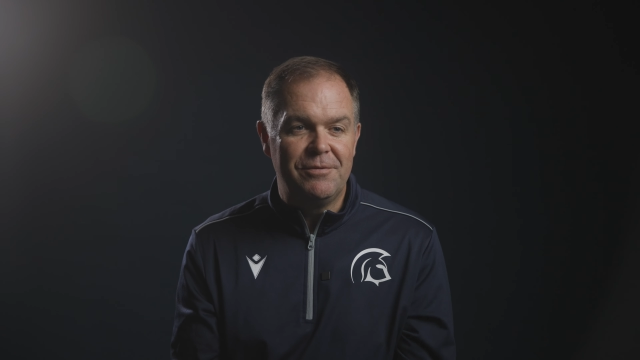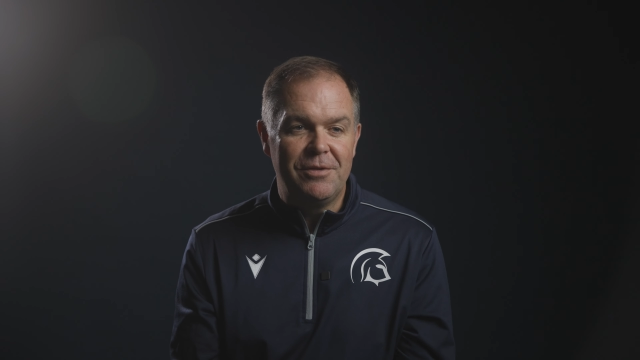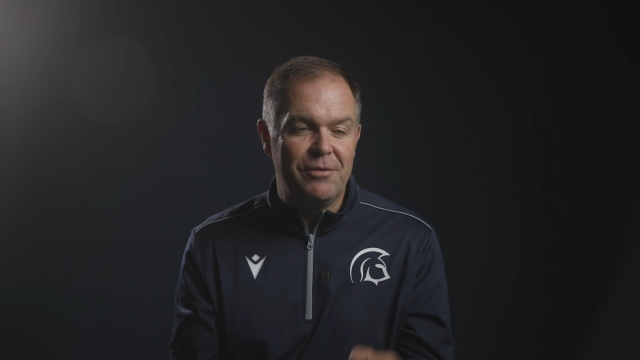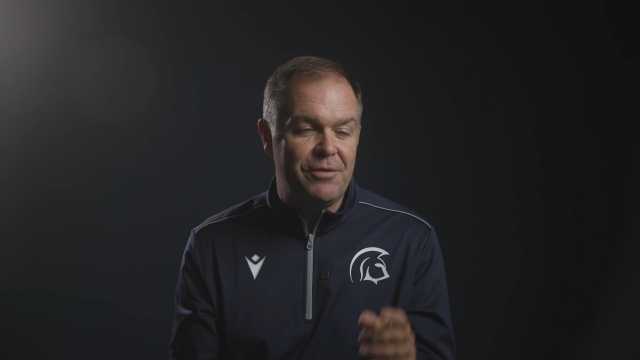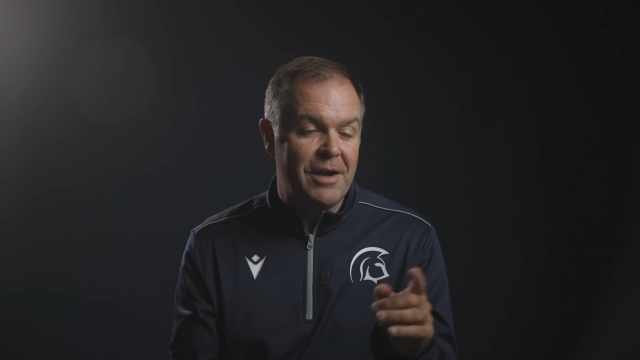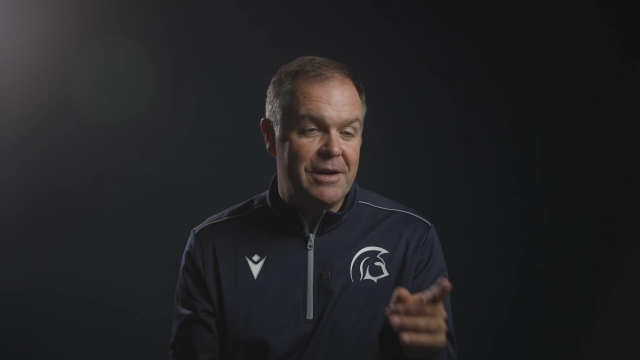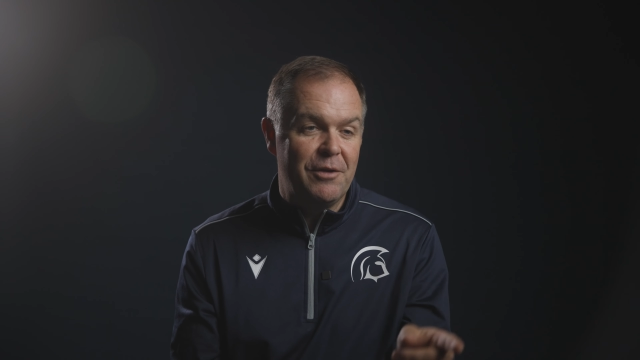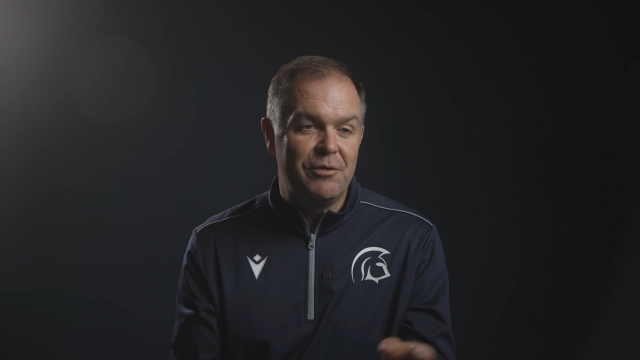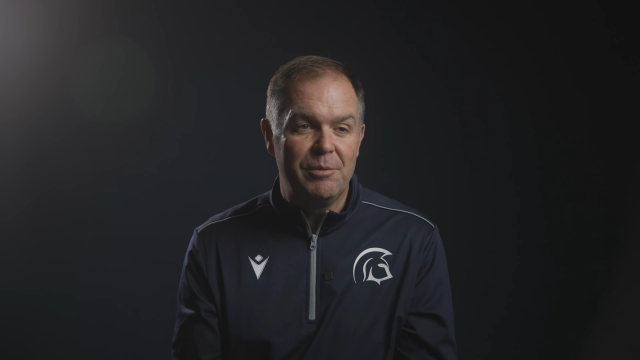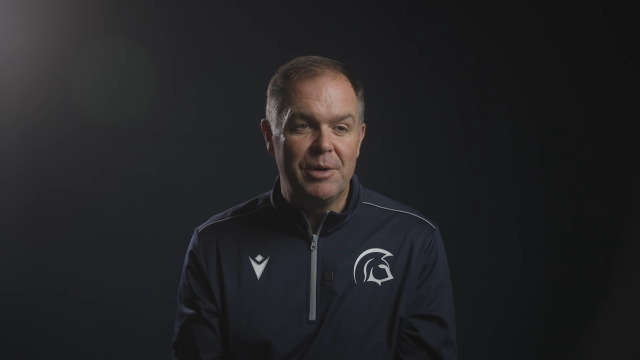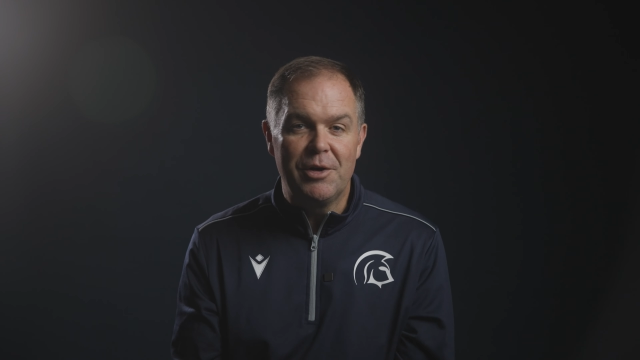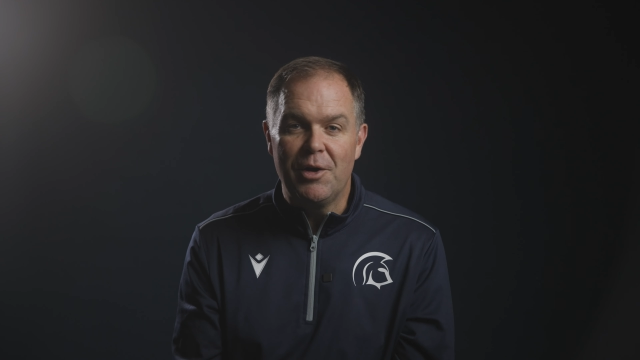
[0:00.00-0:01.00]
to find out
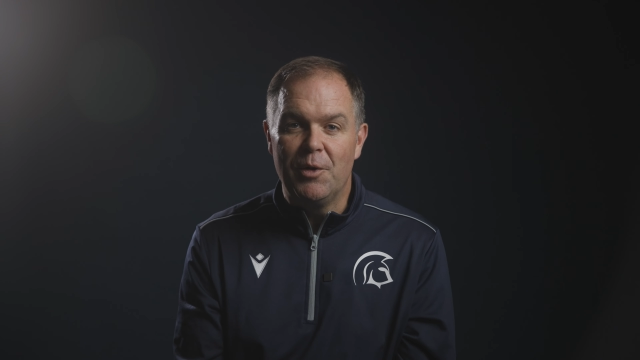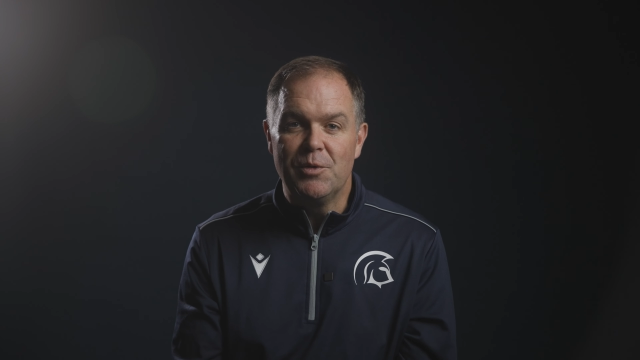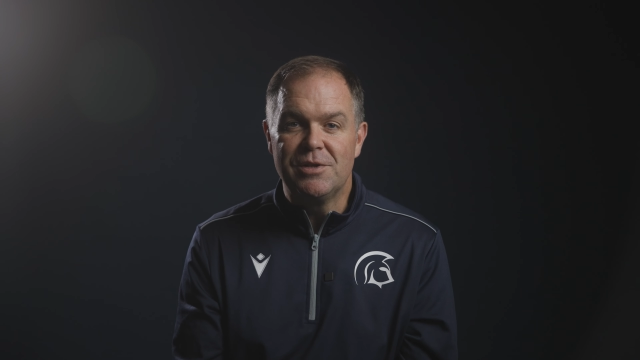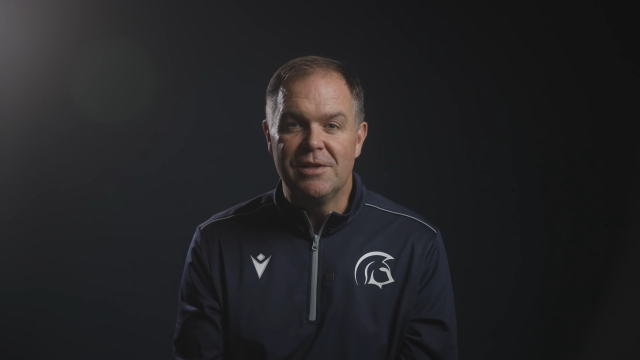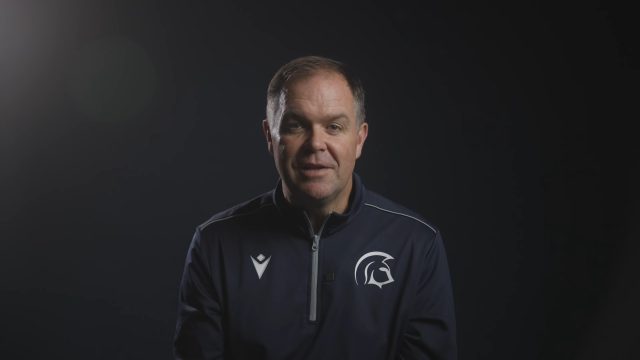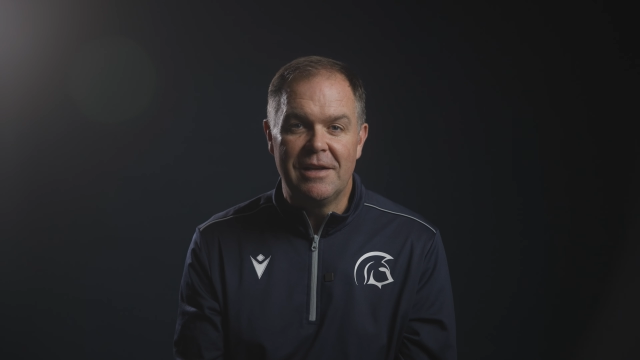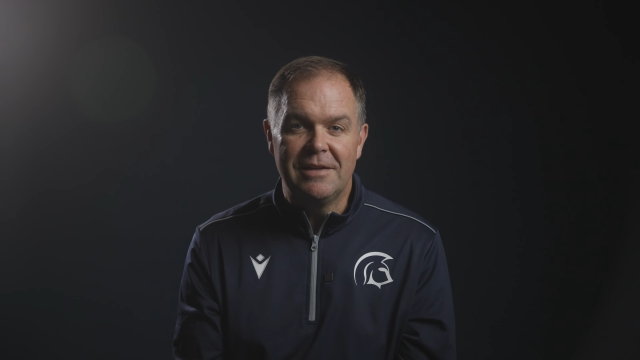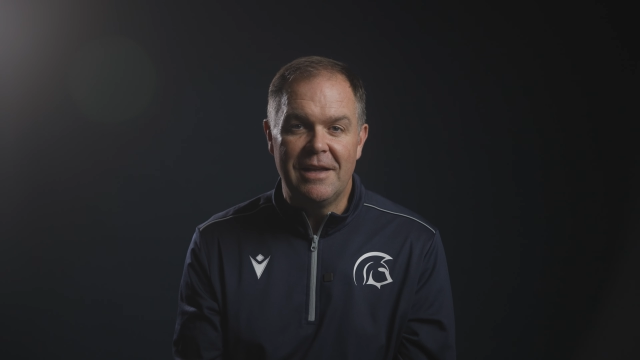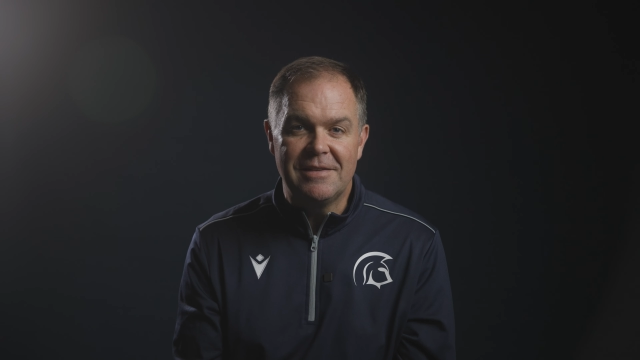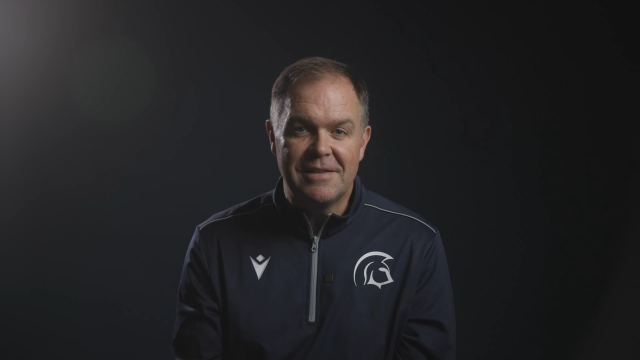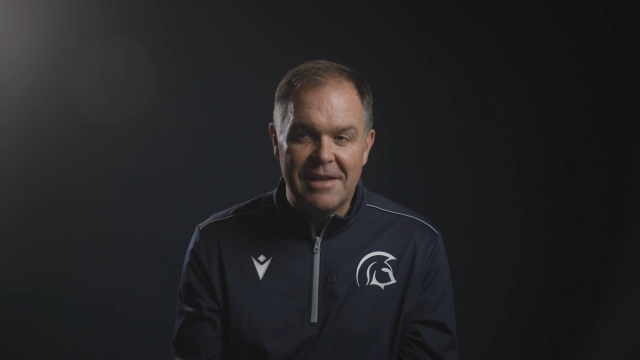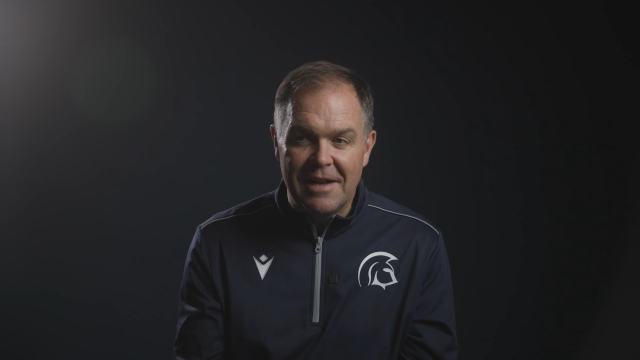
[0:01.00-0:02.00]
from her coach and then
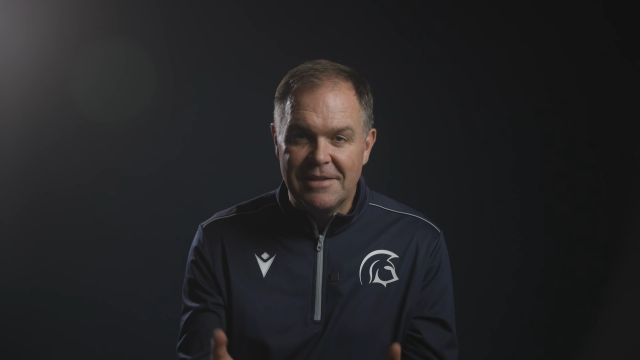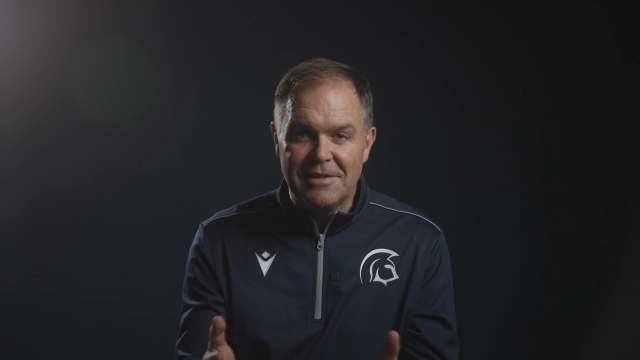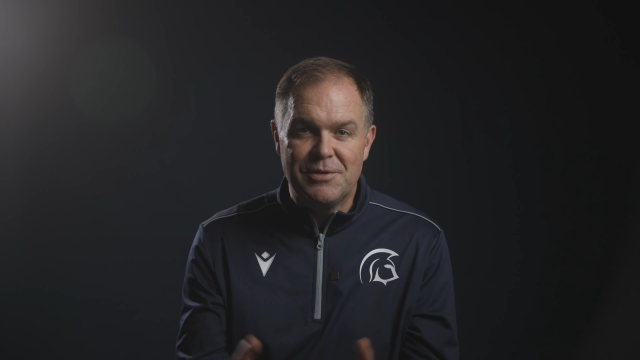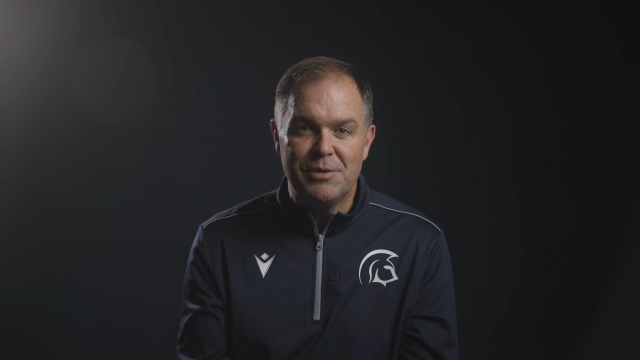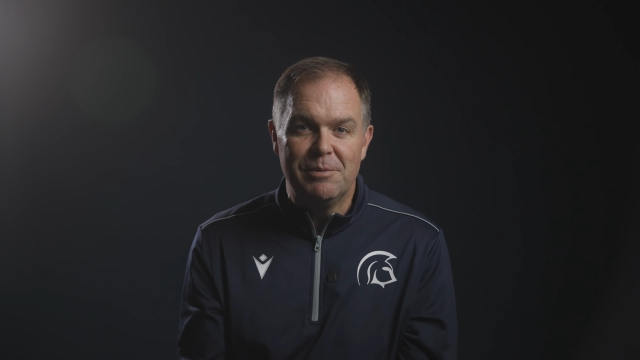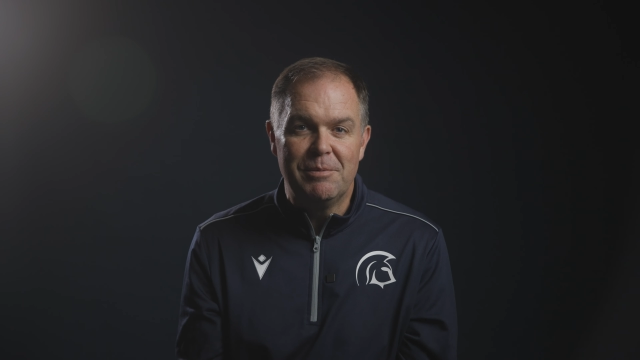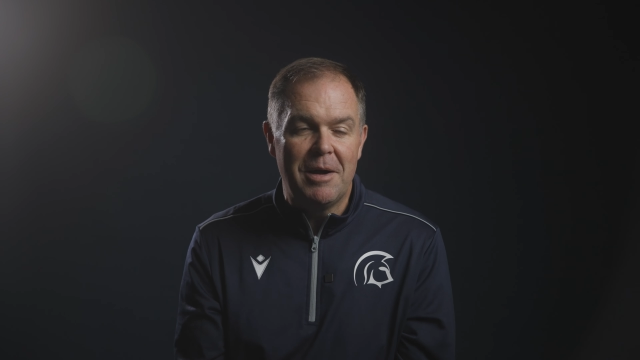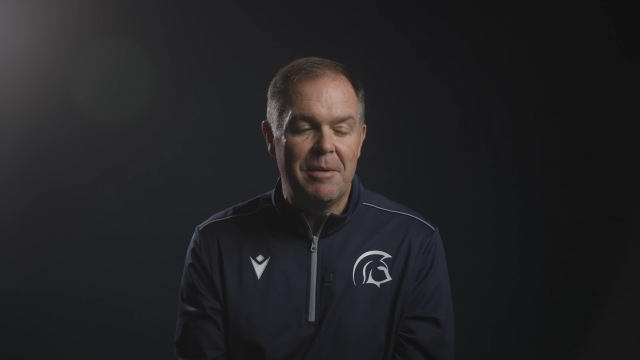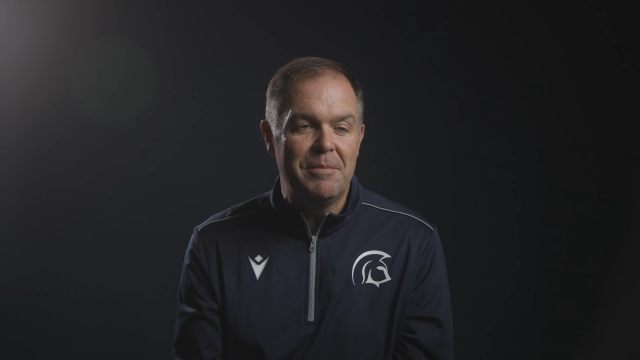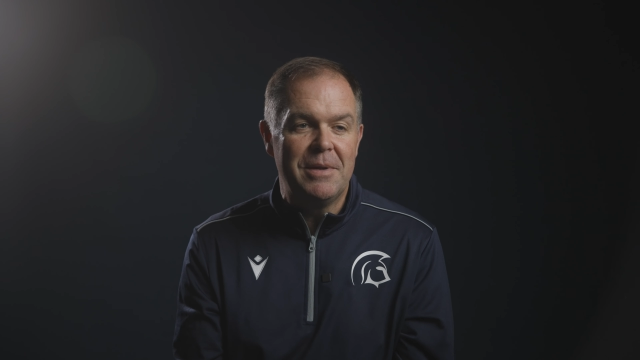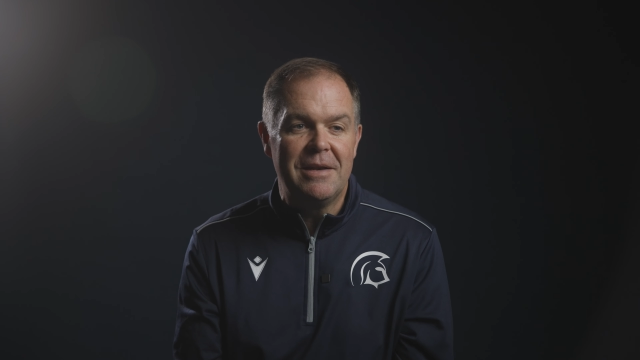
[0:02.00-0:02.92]
get connected to her mom.